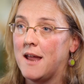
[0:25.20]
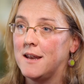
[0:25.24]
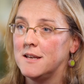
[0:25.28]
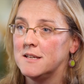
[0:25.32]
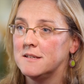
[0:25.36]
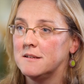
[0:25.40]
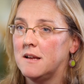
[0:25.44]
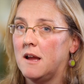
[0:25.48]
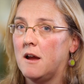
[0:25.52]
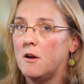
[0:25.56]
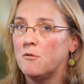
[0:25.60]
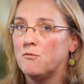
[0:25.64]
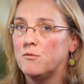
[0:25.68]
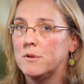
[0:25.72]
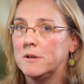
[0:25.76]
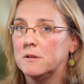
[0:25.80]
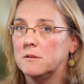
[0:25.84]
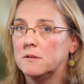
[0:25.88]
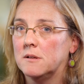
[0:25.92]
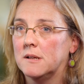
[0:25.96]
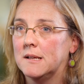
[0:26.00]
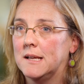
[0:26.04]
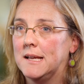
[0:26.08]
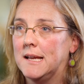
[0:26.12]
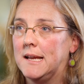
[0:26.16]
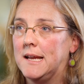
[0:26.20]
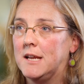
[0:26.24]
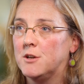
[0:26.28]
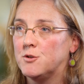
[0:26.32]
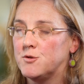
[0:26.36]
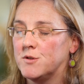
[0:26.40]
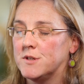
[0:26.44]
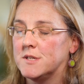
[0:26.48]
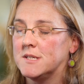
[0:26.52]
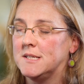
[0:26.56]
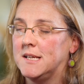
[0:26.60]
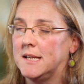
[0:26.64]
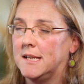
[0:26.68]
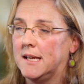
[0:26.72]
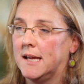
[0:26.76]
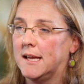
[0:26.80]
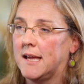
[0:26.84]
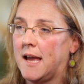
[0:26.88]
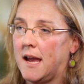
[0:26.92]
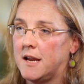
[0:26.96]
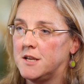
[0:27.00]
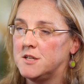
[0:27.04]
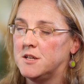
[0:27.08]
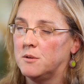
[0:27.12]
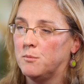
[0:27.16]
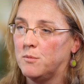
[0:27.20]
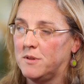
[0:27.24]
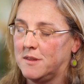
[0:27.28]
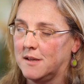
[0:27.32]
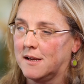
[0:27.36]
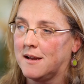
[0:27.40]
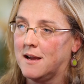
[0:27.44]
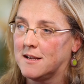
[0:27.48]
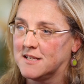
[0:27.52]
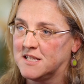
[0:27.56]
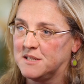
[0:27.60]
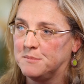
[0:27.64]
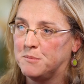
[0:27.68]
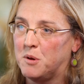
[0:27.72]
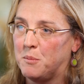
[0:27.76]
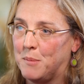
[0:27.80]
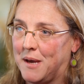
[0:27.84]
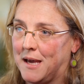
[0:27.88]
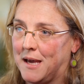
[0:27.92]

and a real interest in engaging with the customer